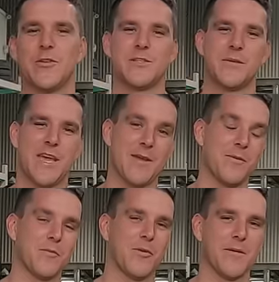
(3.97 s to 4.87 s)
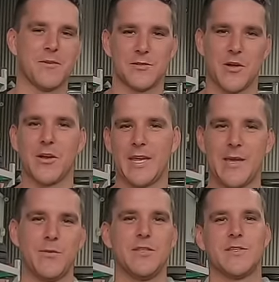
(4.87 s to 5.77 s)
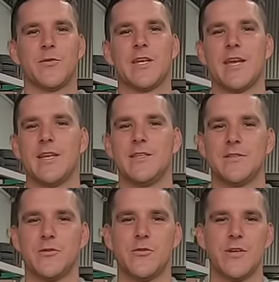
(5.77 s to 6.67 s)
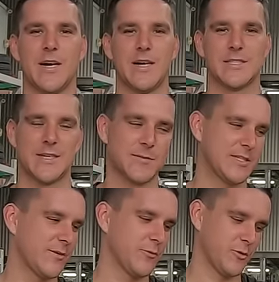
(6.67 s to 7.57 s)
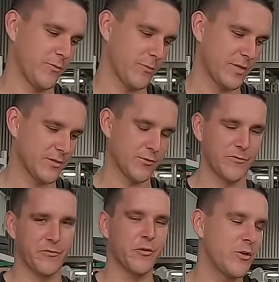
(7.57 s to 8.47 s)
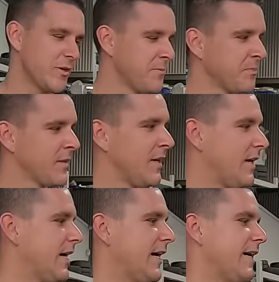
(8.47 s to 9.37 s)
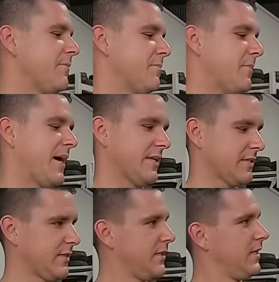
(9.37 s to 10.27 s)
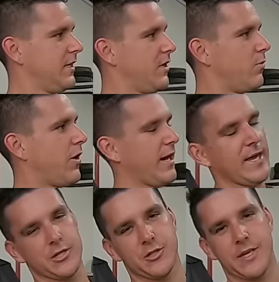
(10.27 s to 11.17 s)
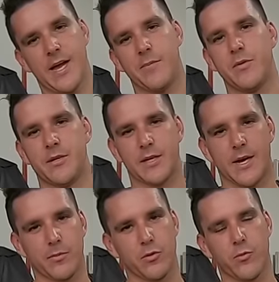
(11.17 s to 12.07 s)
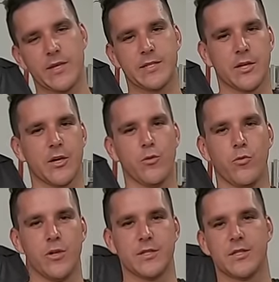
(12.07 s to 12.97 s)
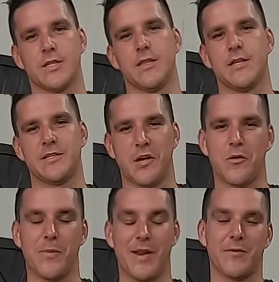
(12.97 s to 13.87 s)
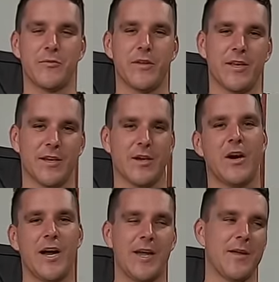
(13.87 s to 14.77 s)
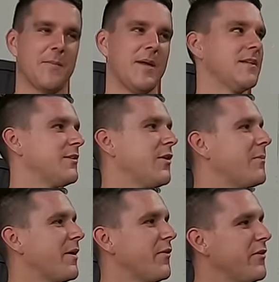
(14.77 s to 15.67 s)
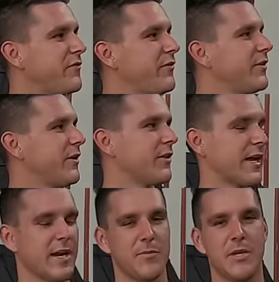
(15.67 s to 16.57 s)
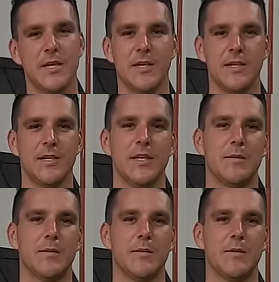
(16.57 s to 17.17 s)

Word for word: of doing some camping prep because we're going camping this weekend to Somerset, which we've been to before. But what actually happened a couple of weeks ago was the solar panel that I mounted on my roof, on the canopy here,